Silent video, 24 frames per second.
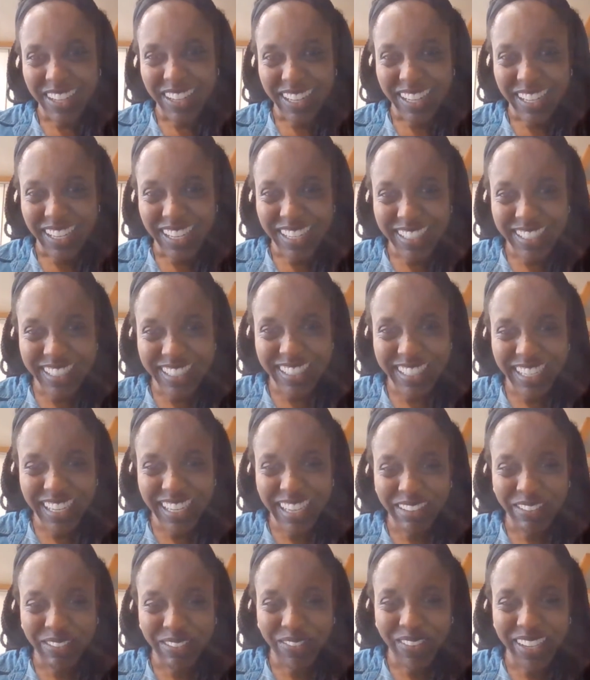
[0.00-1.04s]
Let's
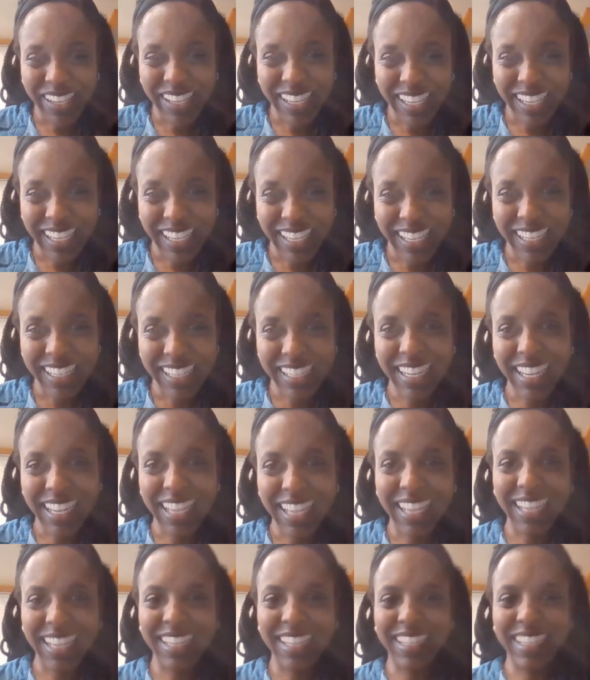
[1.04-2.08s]
see if we can get
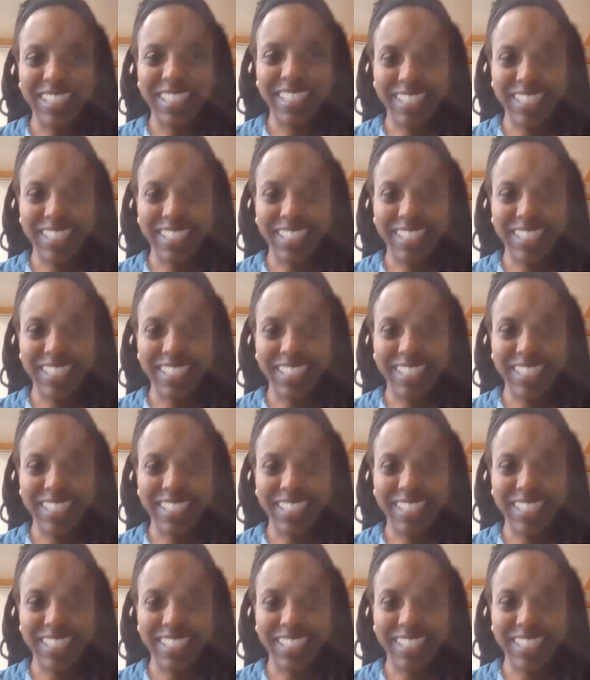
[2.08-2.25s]
that.